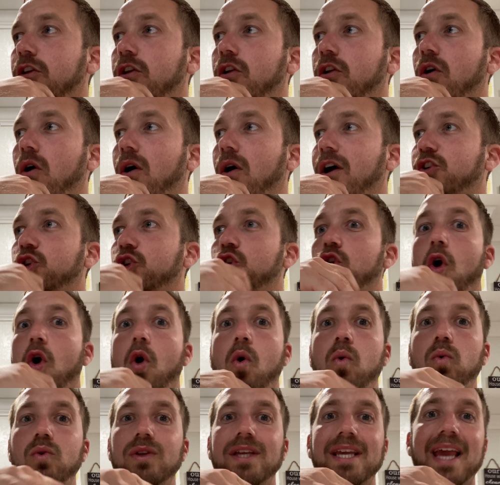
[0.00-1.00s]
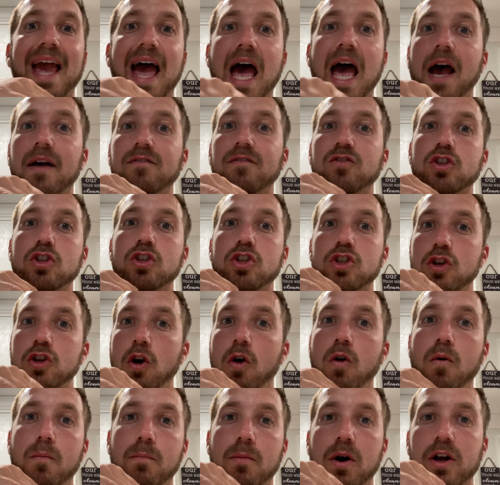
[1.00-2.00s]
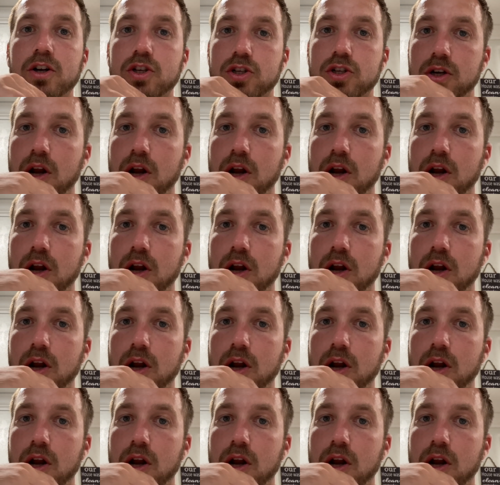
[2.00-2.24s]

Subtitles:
I only have so much